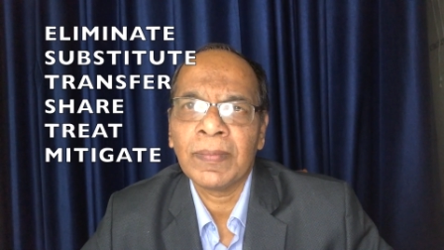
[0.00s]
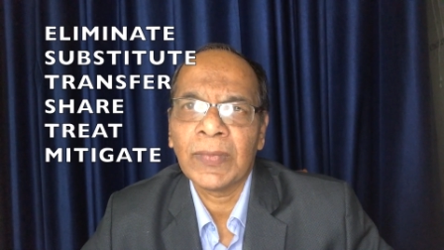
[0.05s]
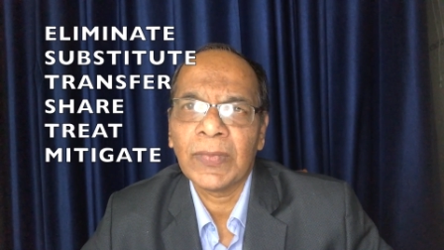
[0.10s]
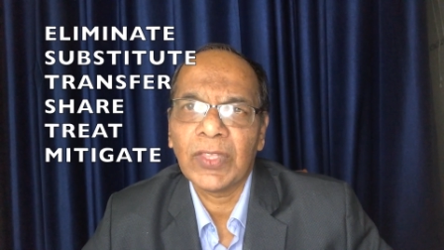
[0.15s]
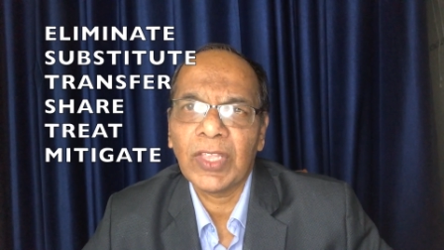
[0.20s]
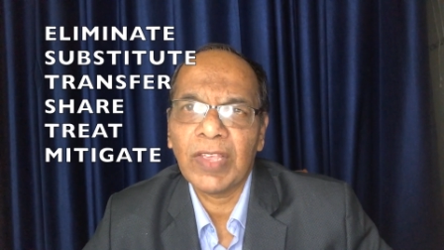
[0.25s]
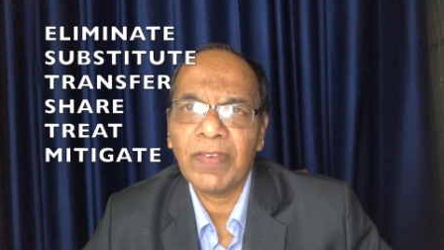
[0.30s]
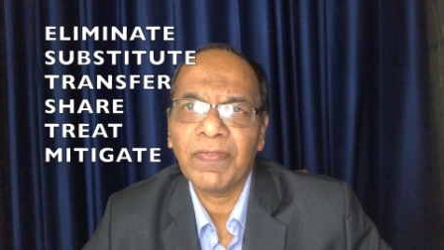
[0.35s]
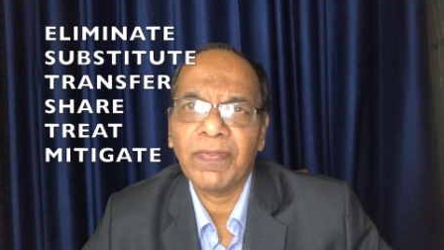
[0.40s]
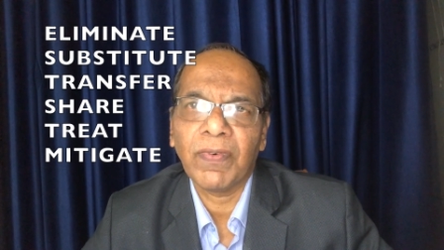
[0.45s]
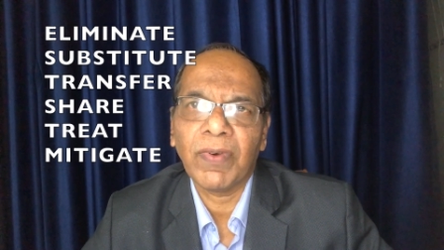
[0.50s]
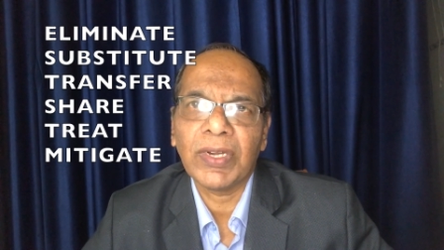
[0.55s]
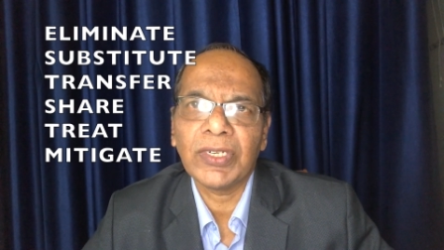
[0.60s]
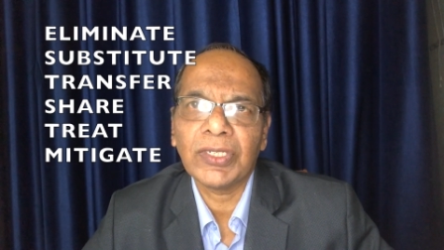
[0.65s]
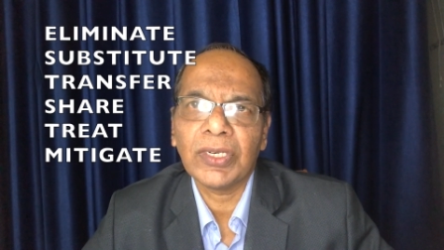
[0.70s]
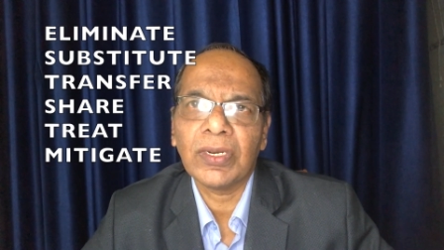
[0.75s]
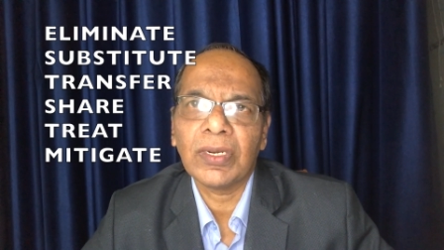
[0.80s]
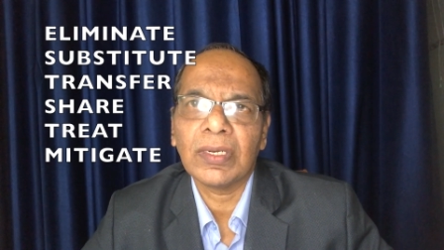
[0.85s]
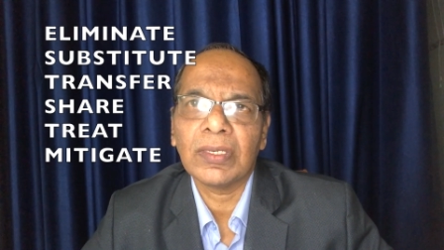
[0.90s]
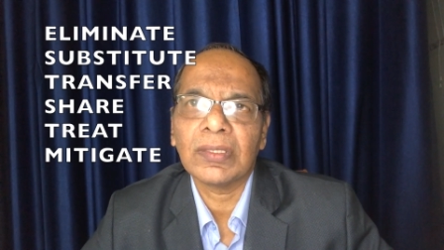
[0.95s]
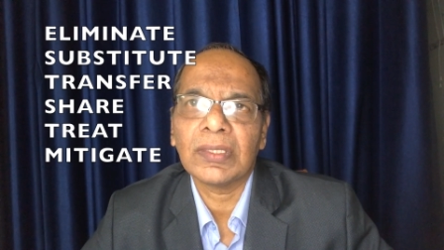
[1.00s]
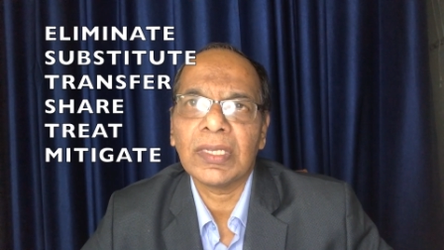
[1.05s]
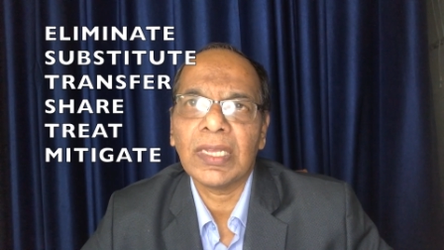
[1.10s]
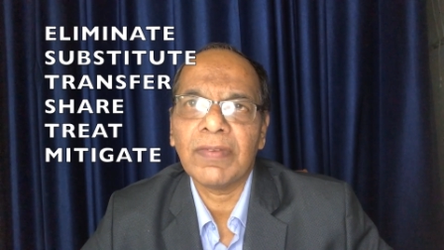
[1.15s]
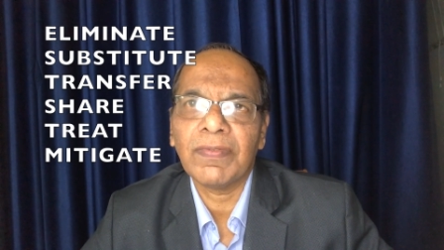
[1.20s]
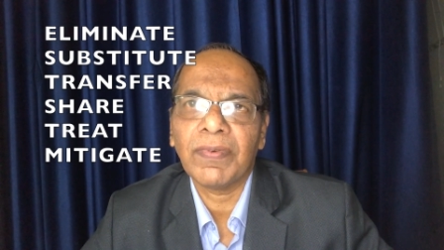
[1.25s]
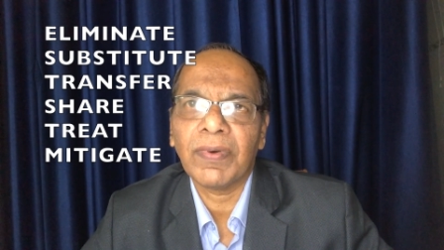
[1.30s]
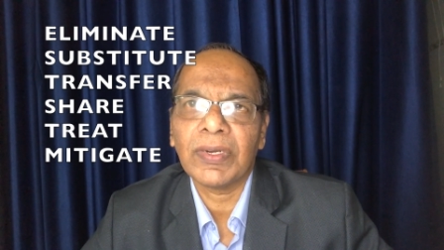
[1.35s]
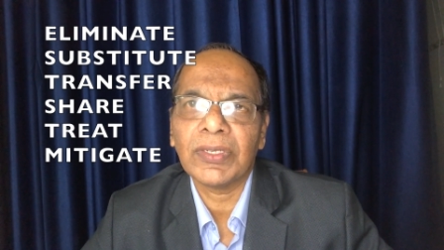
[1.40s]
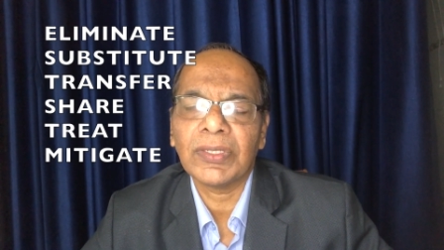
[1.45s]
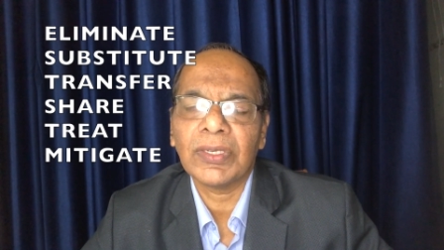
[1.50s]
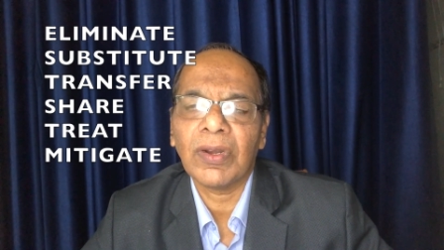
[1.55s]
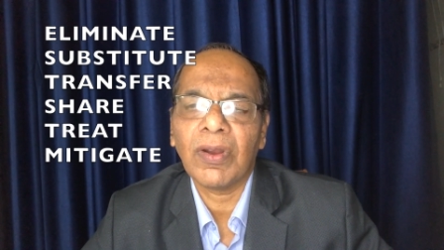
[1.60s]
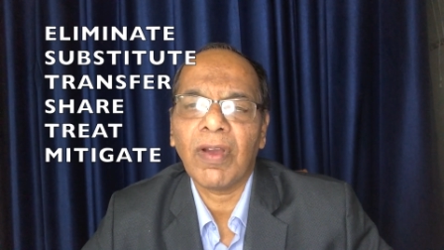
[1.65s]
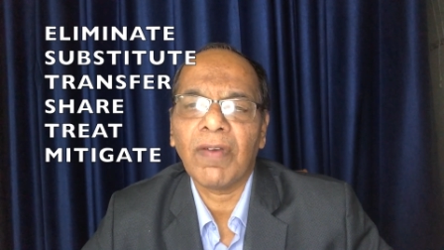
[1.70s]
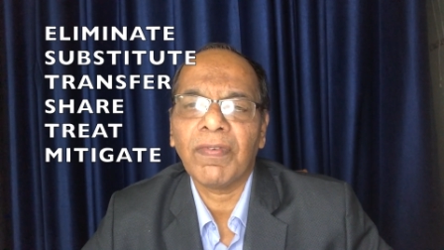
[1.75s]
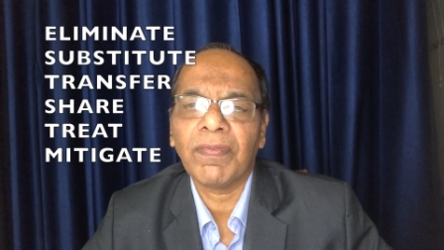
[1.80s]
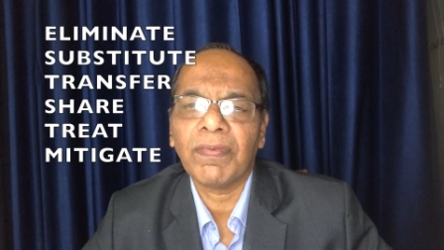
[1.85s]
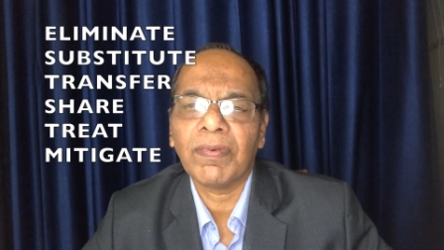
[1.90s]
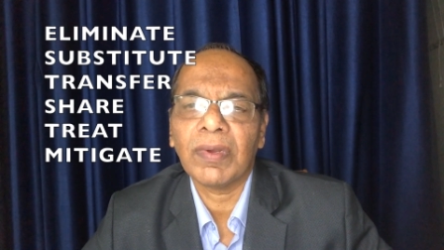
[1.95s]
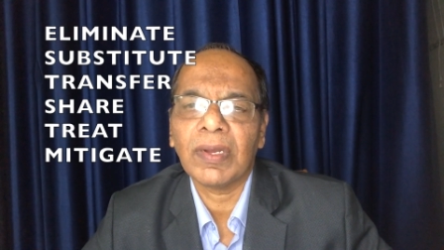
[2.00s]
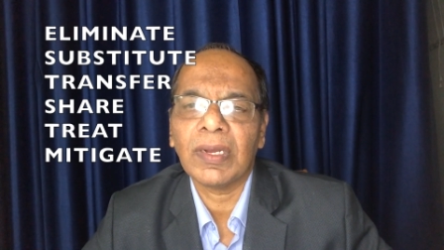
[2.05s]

safe version of